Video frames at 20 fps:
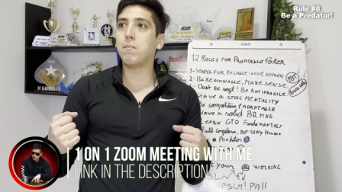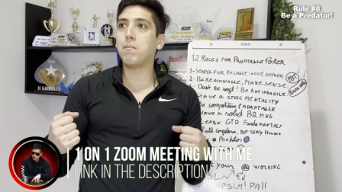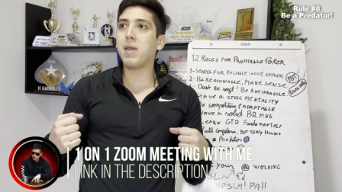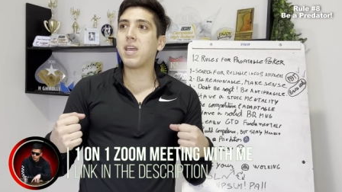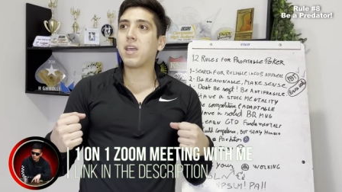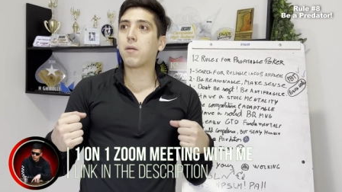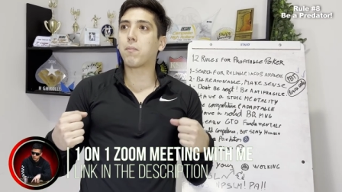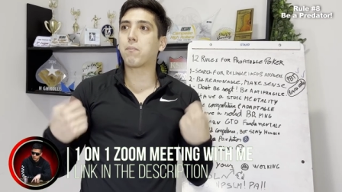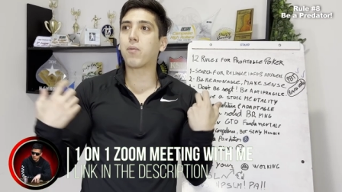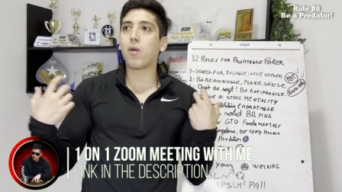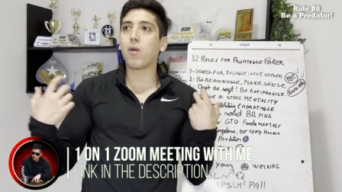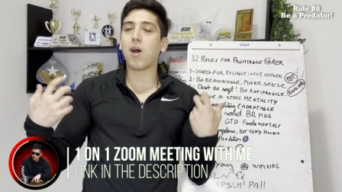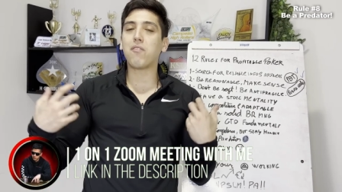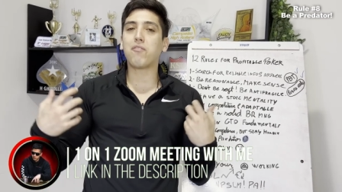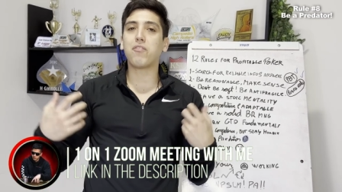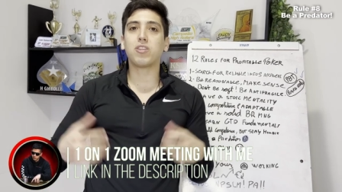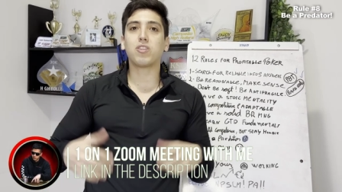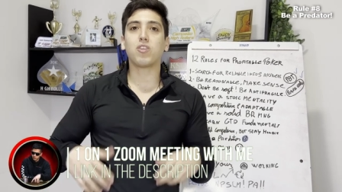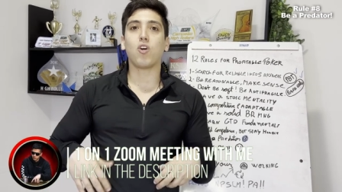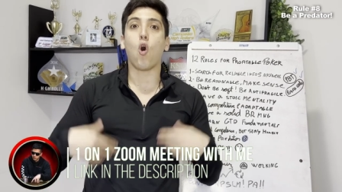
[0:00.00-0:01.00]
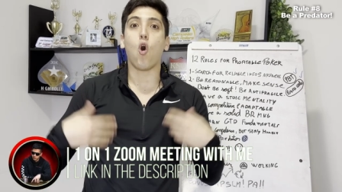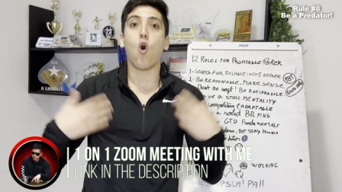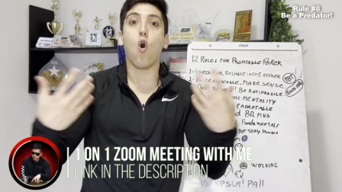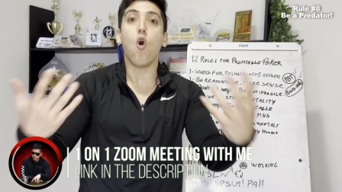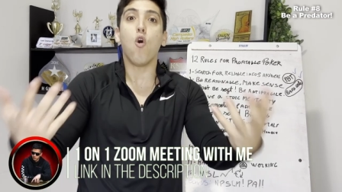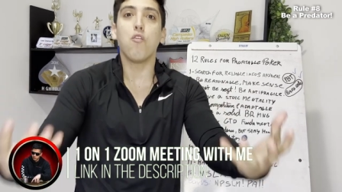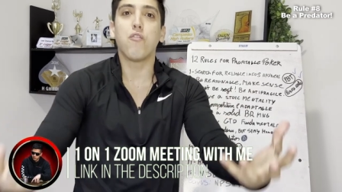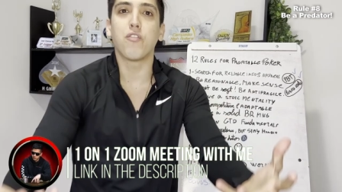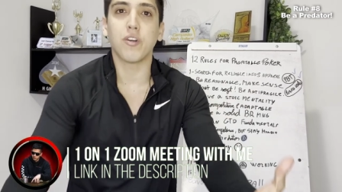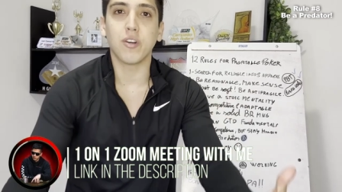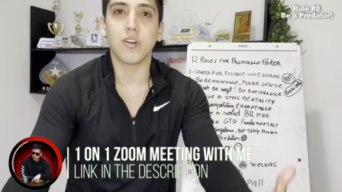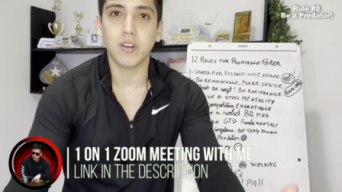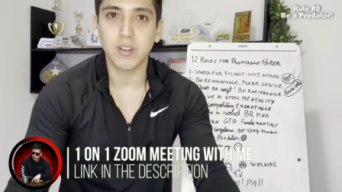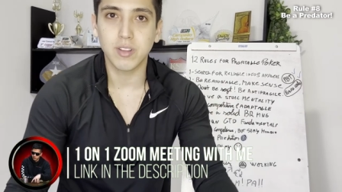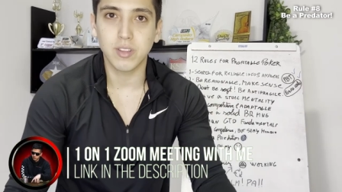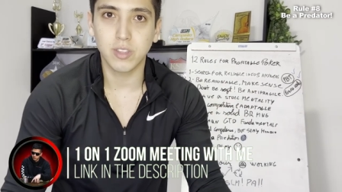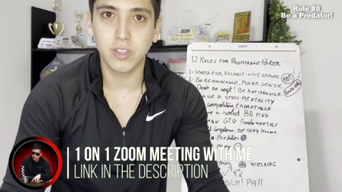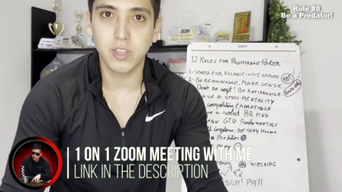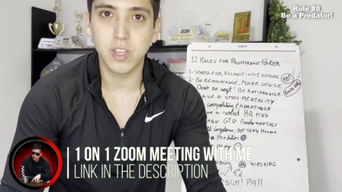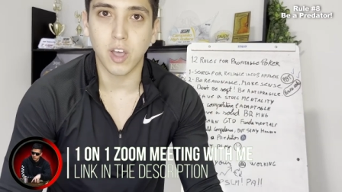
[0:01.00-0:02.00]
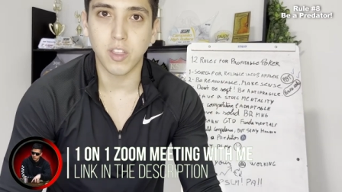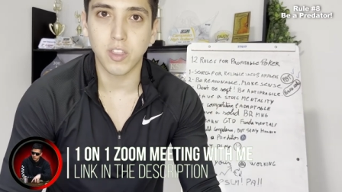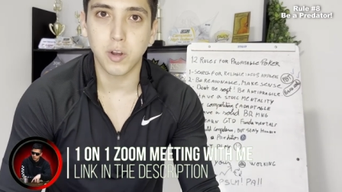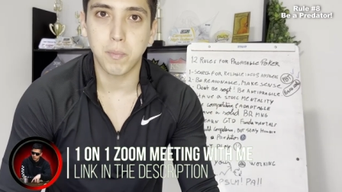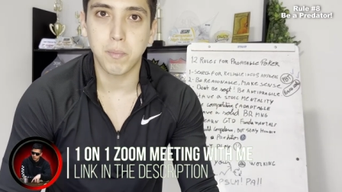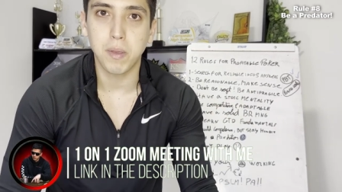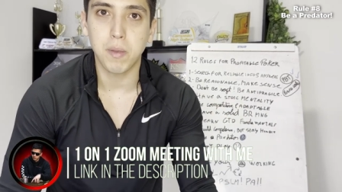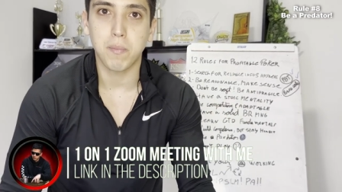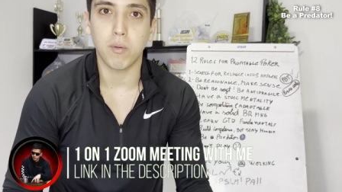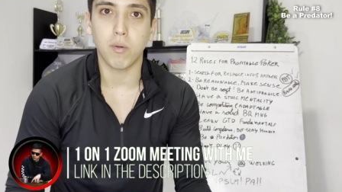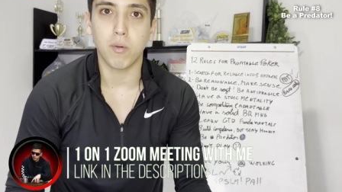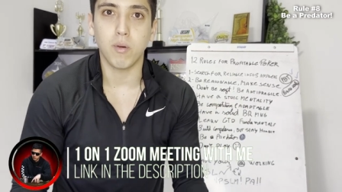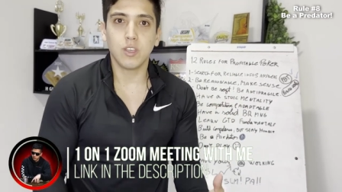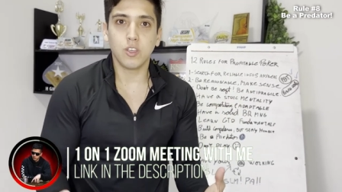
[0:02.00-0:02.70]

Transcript: make profit over the other people.